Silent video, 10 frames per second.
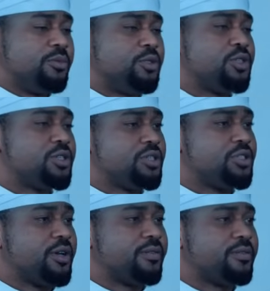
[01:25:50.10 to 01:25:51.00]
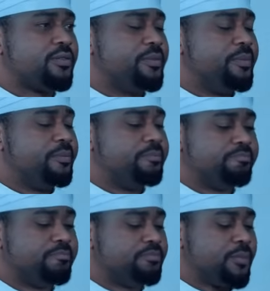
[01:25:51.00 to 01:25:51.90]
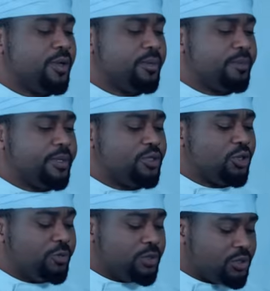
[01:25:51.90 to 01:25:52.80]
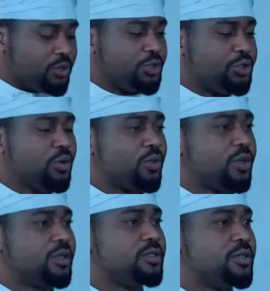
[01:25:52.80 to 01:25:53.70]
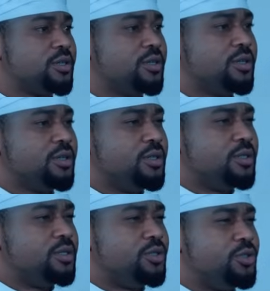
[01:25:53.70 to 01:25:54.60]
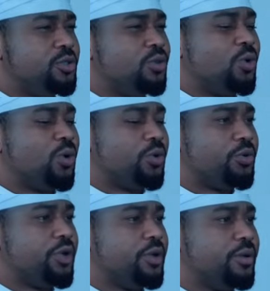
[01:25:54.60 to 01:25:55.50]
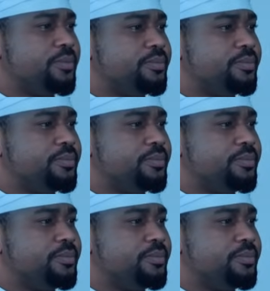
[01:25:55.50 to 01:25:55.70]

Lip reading: I'm just a chef. My job is to ensure that you don't go hungry.